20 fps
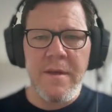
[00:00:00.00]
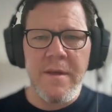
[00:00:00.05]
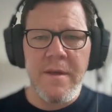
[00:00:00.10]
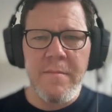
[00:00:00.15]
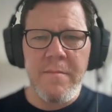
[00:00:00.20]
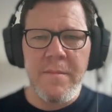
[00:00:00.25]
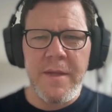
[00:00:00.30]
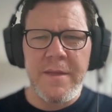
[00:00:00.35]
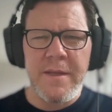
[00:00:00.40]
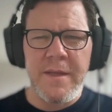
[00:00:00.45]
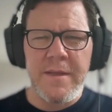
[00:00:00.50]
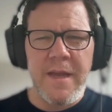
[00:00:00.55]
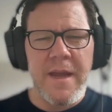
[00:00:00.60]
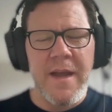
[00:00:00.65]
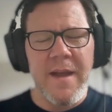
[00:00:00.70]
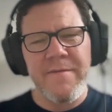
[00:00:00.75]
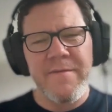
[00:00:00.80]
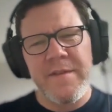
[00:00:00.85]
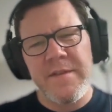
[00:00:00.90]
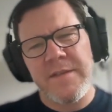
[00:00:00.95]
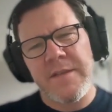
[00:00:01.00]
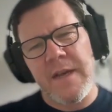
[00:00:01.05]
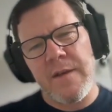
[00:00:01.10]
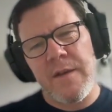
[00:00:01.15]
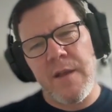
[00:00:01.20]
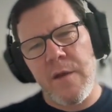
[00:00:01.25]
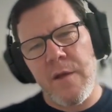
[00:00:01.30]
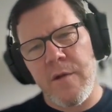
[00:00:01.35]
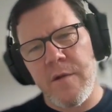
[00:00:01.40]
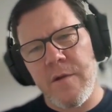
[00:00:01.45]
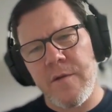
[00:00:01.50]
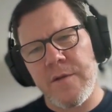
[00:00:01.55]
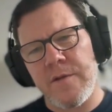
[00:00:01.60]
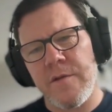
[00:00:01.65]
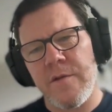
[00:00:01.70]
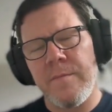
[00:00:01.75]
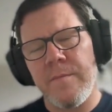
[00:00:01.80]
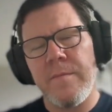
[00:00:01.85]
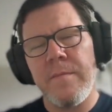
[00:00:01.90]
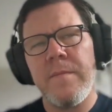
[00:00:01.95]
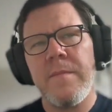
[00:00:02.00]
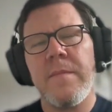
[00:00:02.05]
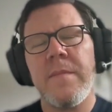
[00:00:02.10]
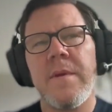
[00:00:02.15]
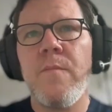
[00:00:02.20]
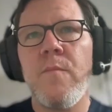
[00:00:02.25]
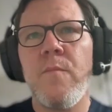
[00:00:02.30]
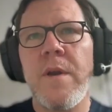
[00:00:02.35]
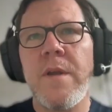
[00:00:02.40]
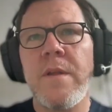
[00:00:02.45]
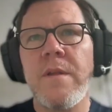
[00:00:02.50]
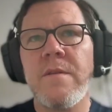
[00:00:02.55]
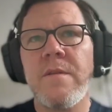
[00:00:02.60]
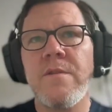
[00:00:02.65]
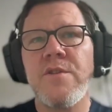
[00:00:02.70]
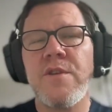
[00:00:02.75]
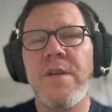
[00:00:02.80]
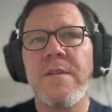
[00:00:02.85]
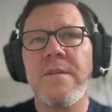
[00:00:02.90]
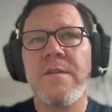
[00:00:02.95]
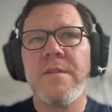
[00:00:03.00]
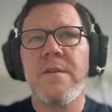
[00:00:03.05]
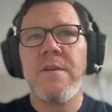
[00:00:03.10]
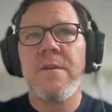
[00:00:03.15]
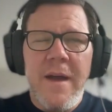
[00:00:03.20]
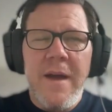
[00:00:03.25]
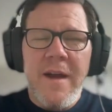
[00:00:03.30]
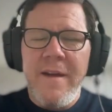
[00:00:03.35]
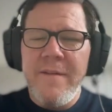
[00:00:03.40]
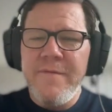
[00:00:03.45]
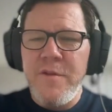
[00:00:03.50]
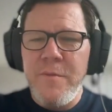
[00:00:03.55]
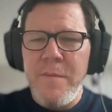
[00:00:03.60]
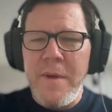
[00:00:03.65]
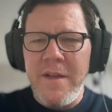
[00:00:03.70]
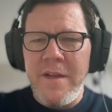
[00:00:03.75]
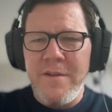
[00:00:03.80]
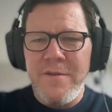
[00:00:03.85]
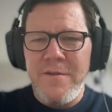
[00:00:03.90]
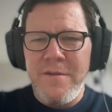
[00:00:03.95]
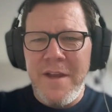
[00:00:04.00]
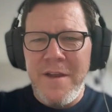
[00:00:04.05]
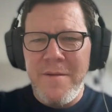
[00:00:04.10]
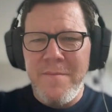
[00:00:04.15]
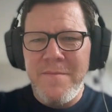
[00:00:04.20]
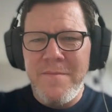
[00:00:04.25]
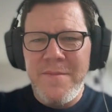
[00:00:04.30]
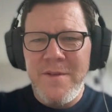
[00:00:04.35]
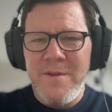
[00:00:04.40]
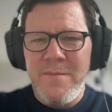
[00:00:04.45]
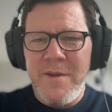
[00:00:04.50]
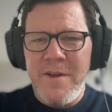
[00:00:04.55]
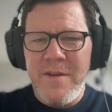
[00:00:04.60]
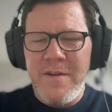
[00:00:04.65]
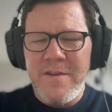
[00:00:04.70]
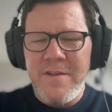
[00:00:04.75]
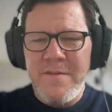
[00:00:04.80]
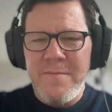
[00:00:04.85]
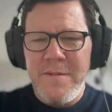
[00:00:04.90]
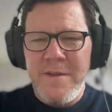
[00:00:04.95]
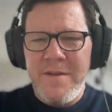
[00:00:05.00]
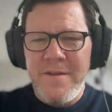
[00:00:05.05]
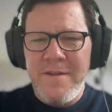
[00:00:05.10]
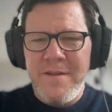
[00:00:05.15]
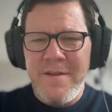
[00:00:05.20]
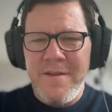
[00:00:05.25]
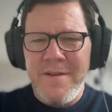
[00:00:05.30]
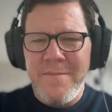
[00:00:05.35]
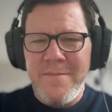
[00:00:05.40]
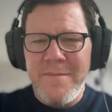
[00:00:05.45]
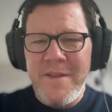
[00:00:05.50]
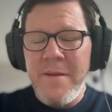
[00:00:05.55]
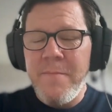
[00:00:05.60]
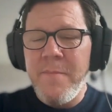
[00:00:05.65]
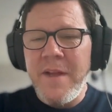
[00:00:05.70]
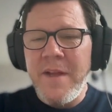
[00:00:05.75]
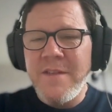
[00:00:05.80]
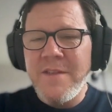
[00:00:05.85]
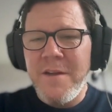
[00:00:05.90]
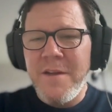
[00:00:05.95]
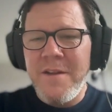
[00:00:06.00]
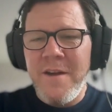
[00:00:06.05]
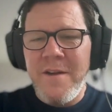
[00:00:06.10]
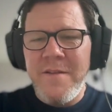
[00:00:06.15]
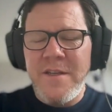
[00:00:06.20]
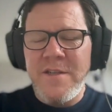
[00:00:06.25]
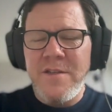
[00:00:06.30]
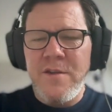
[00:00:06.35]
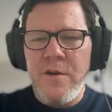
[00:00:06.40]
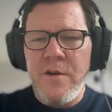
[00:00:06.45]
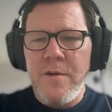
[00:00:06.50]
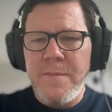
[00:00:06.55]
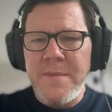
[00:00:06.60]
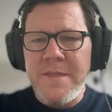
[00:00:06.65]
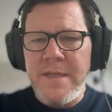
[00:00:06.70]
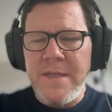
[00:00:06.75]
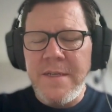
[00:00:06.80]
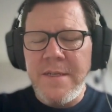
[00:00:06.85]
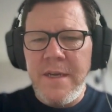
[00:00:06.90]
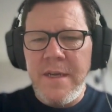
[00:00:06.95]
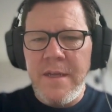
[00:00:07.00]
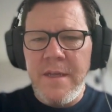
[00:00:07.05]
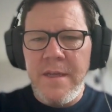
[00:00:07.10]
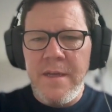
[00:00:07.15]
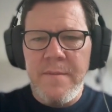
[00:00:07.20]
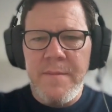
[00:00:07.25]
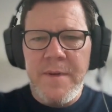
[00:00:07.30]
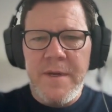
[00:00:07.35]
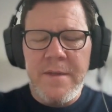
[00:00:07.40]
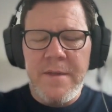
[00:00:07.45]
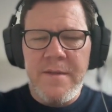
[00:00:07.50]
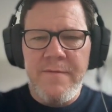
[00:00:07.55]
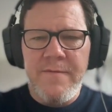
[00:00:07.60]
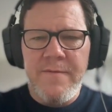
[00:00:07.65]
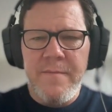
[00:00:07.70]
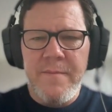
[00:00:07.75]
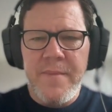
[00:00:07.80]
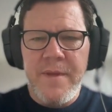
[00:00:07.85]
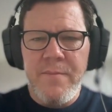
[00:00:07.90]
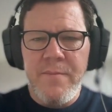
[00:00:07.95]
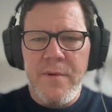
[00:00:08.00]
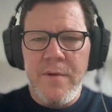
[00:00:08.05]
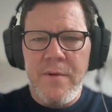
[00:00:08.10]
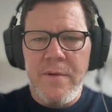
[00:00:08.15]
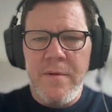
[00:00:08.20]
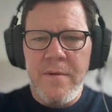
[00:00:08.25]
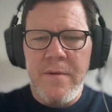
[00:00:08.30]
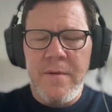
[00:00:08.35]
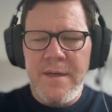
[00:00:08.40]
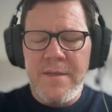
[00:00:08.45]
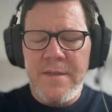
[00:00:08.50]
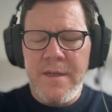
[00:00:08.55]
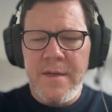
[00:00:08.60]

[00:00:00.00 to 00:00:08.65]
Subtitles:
but that they have this kind of longer term wanting to change. So I have too many to name, to be honest, but depends on the circumstance. I think about different people as